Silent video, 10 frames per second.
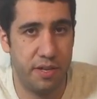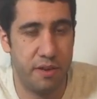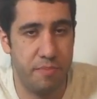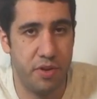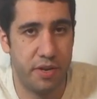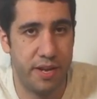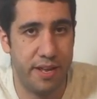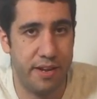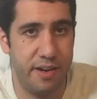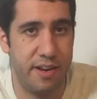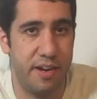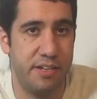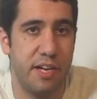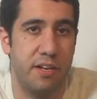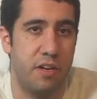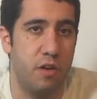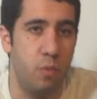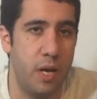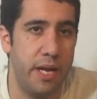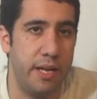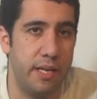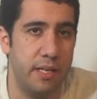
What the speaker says: communicated in a technical way.